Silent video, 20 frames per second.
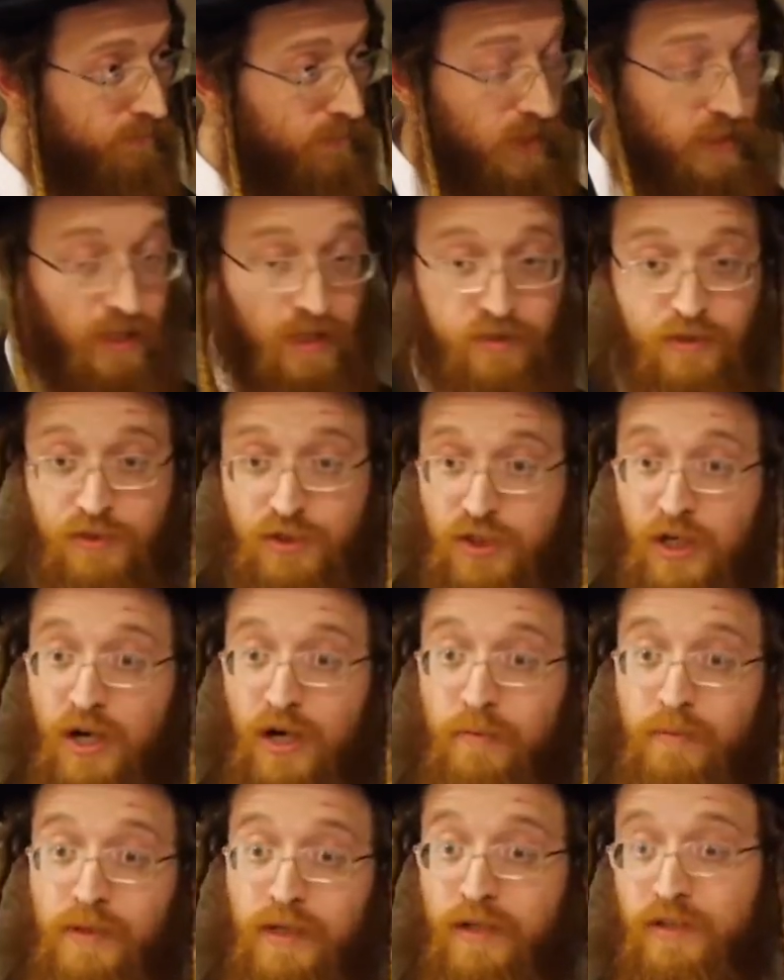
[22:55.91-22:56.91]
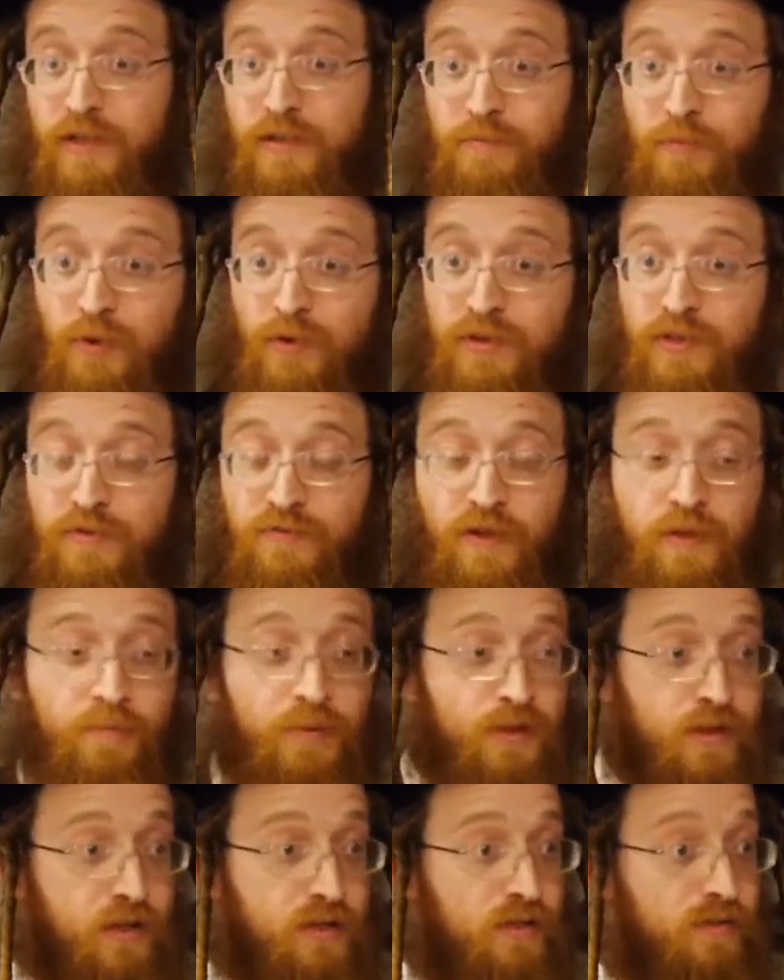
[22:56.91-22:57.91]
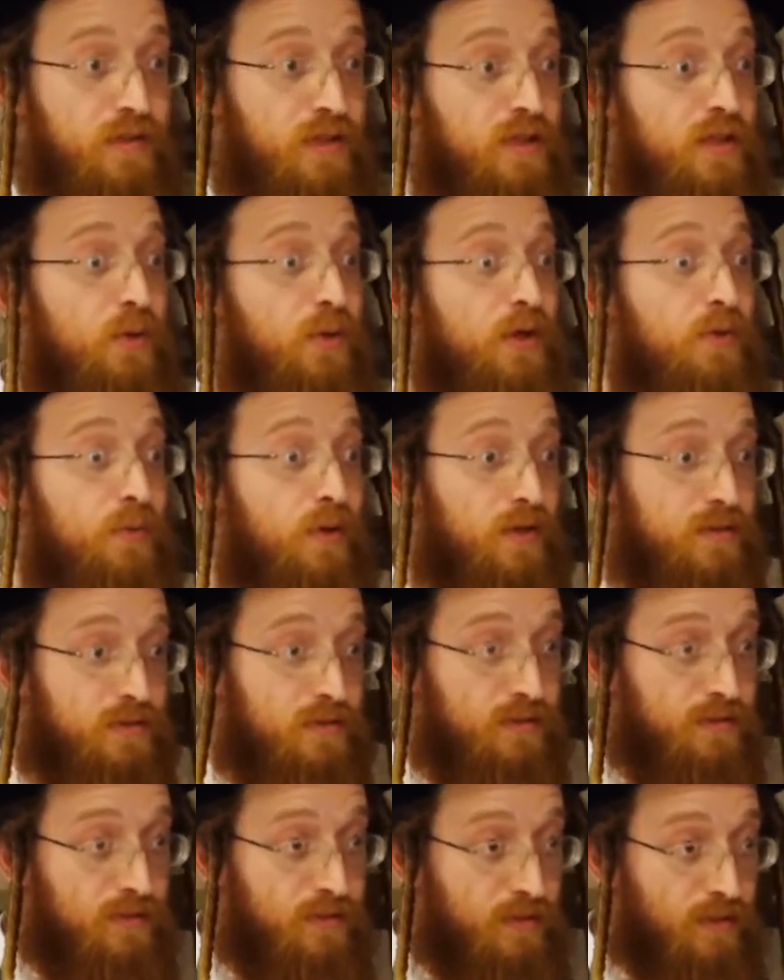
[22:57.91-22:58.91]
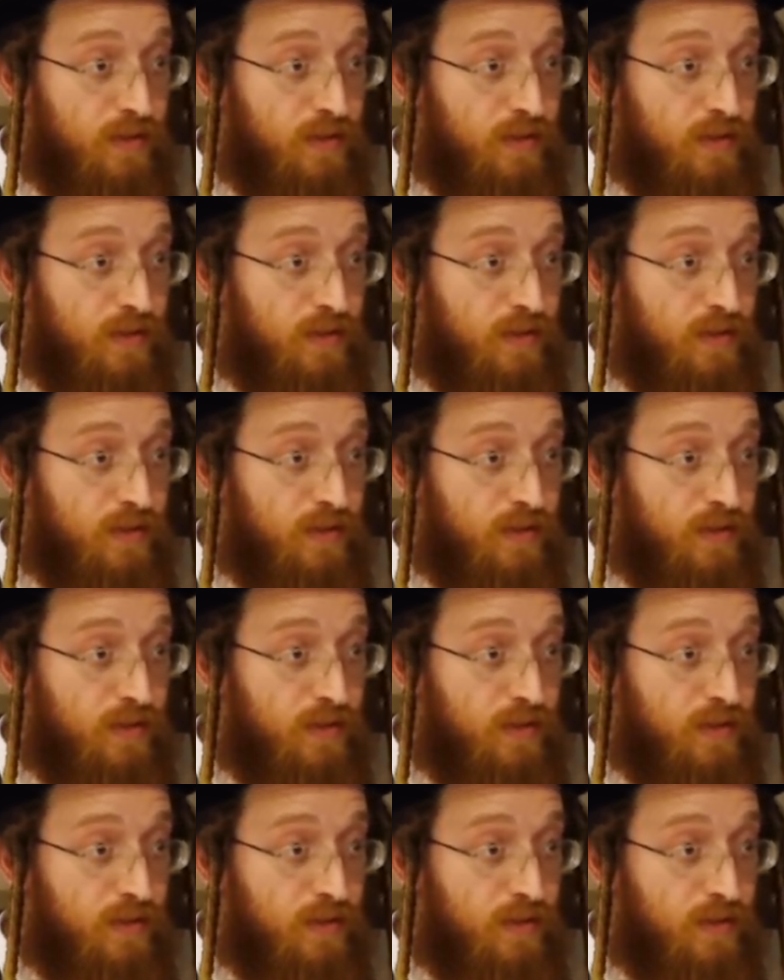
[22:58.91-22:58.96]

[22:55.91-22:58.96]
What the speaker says: He liked his job, he liked his boss, he felt productive, he didn't know what it was.